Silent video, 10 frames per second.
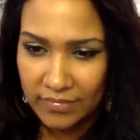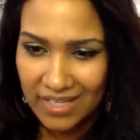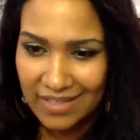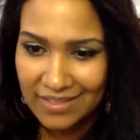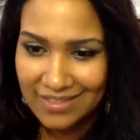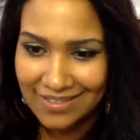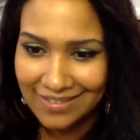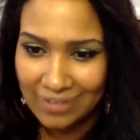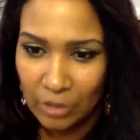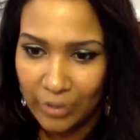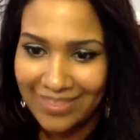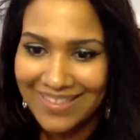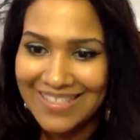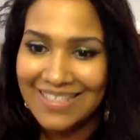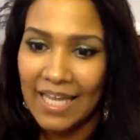He, you know, in
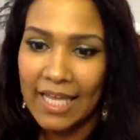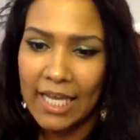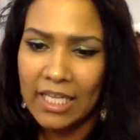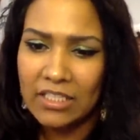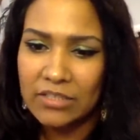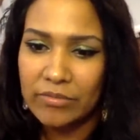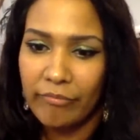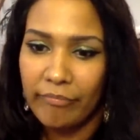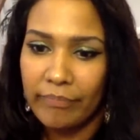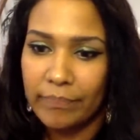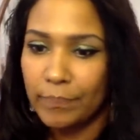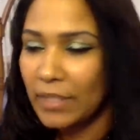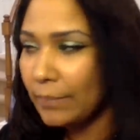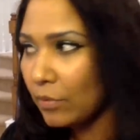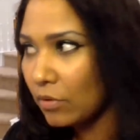this day and age,
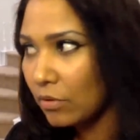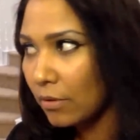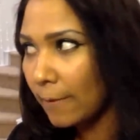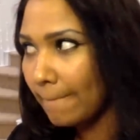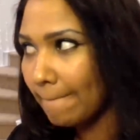people